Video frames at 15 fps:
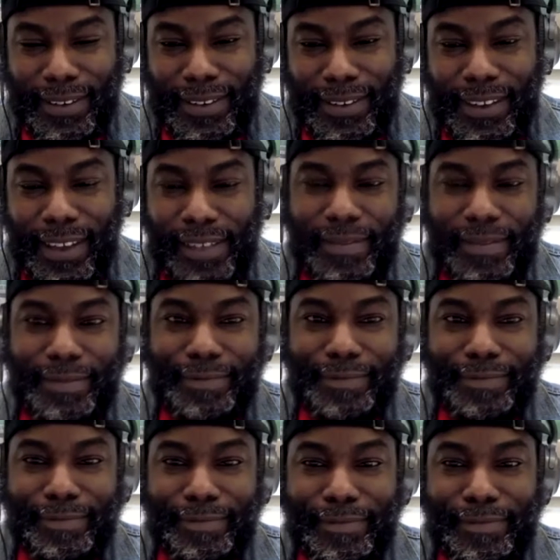guys?
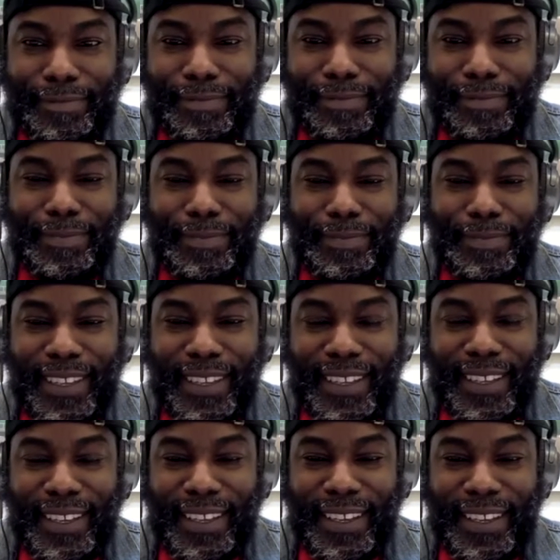Um, hmm.
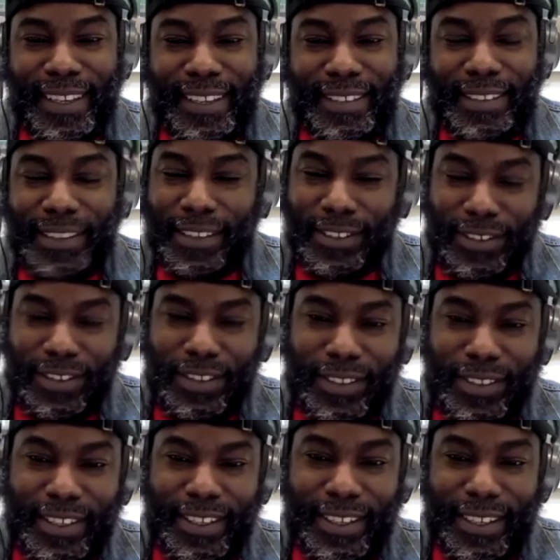It's, it's
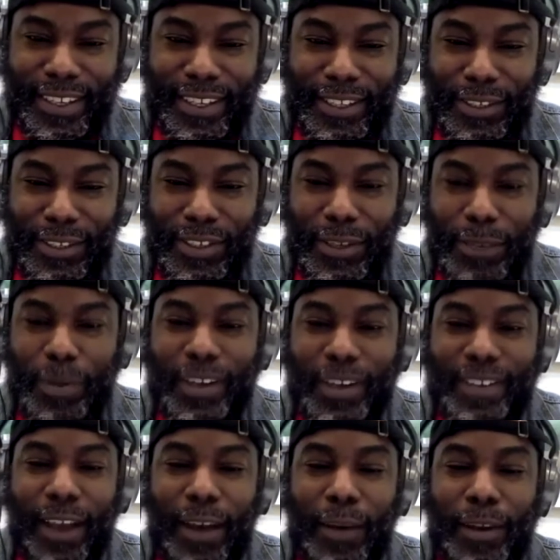interesting because
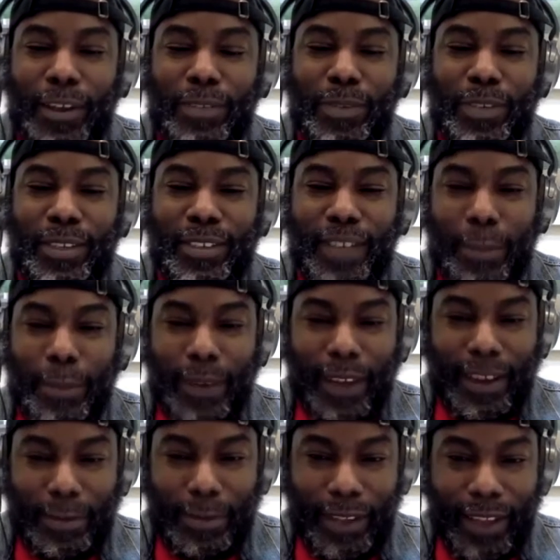I've always been the type of guy
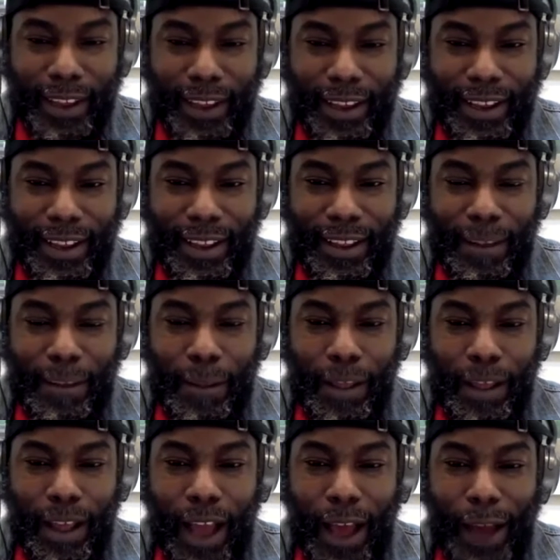to be like,
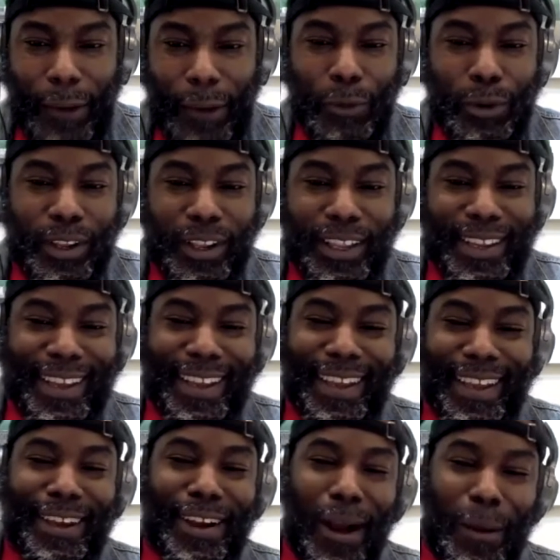I don't really
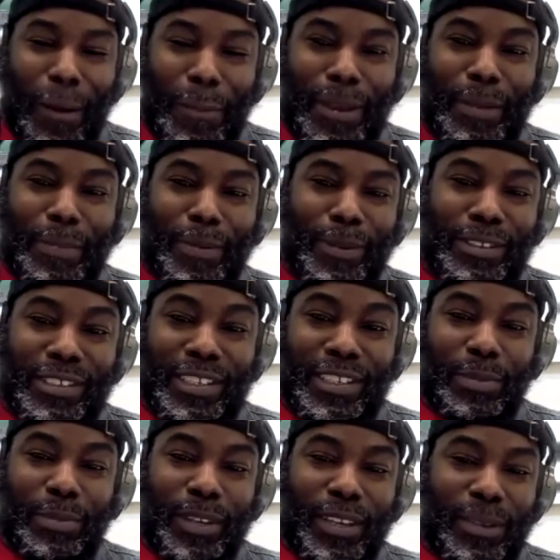care how people
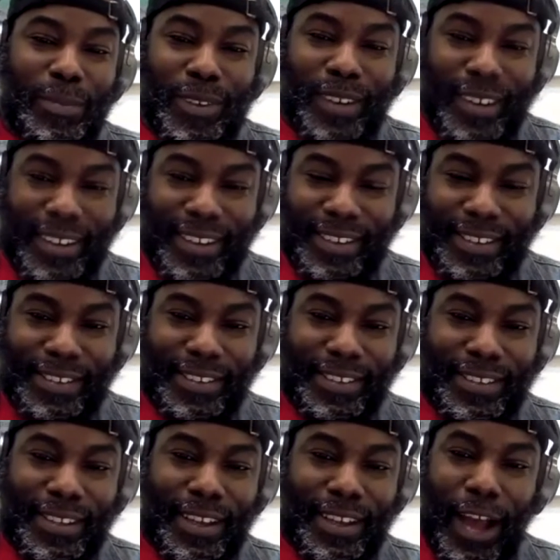see me because
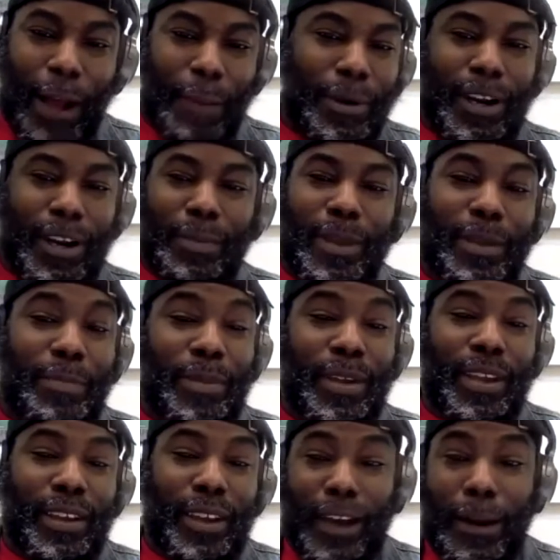I'm going to be
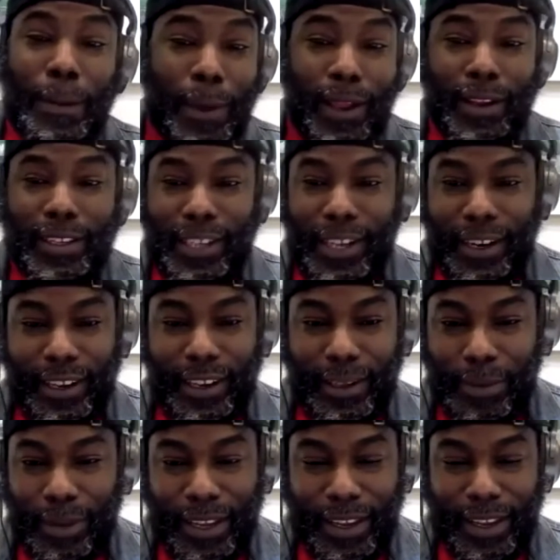me, unapologetically
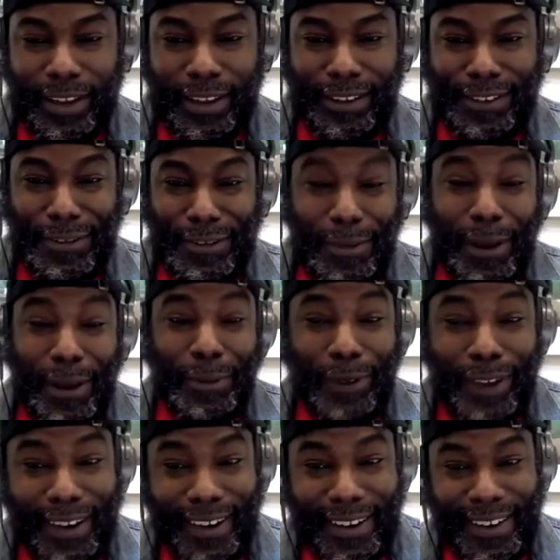me, no matter
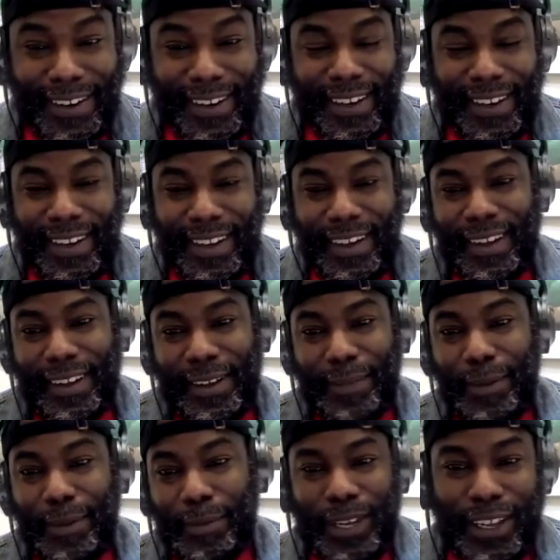what, um,
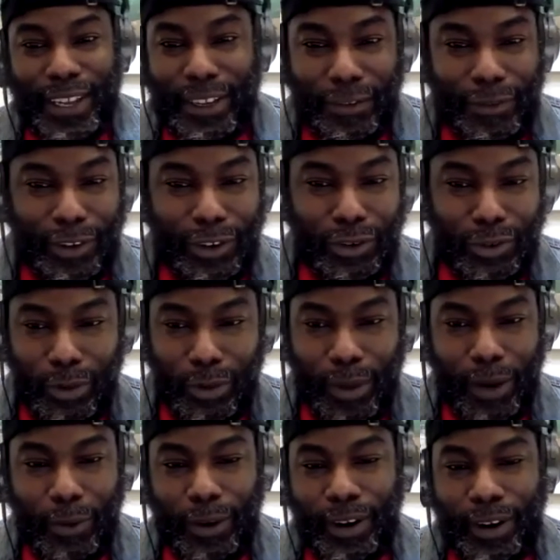and be an individual no
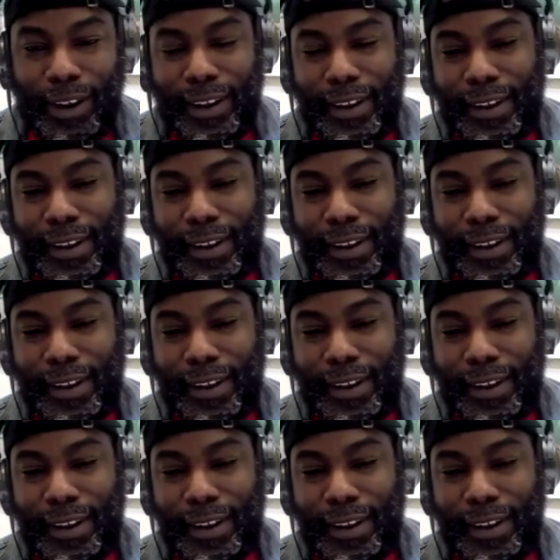matter what. I,